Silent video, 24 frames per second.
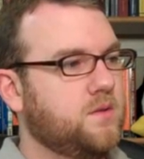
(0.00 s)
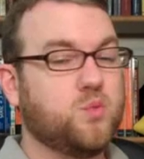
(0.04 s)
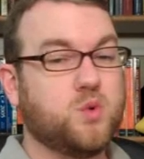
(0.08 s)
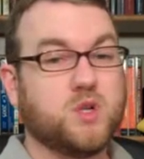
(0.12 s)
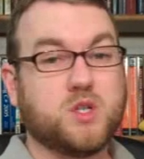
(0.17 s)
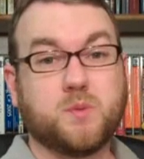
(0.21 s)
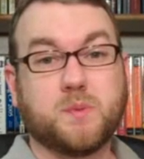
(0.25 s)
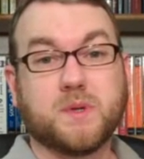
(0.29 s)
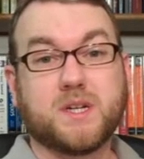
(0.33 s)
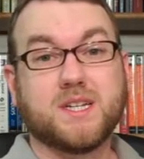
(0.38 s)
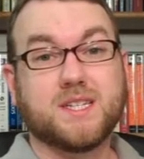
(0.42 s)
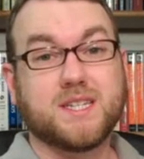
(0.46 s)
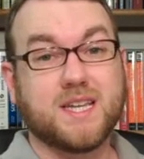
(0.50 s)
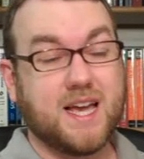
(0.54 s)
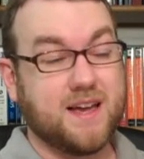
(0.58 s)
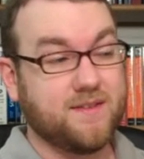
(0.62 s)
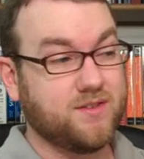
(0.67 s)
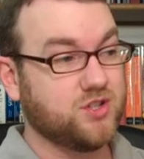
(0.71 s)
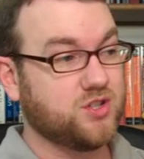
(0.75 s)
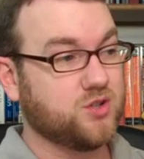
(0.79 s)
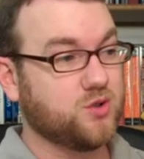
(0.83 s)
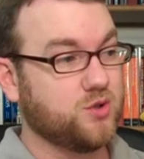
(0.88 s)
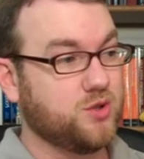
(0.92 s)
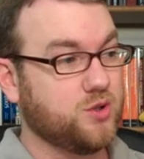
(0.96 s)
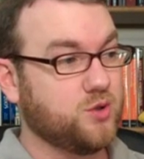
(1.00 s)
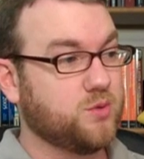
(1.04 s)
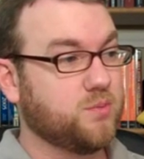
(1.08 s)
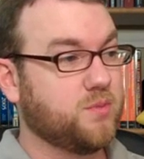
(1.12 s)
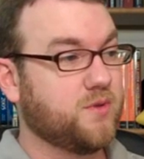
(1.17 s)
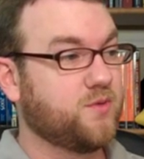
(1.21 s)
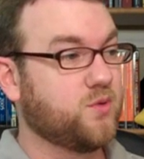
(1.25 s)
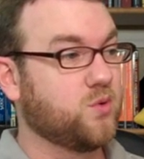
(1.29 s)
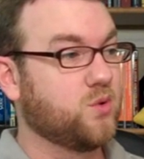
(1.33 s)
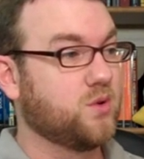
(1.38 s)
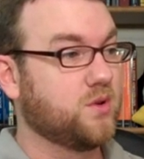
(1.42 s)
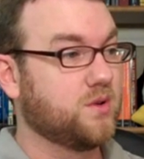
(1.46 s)
which because I haven't shown you it
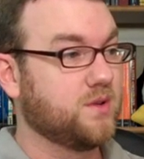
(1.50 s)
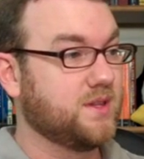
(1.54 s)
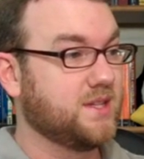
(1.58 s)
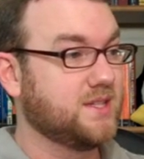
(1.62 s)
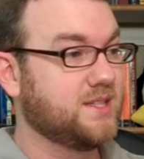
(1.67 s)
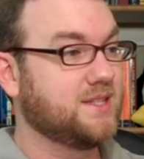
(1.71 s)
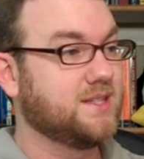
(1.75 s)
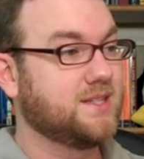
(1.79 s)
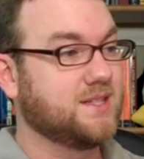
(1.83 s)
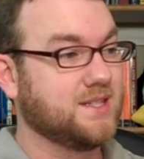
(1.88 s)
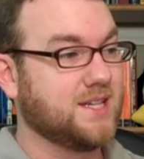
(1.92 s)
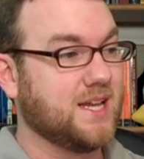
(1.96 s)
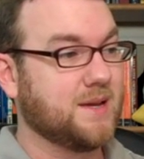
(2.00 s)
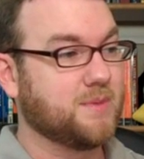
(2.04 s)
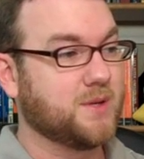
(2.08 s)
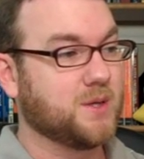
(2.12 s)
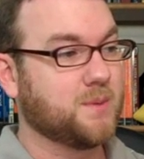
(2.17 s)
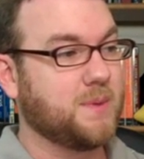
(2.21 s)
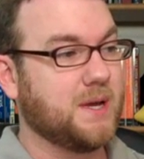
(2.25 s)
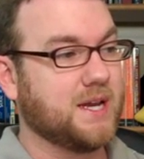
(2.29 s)
before, this is Synaptic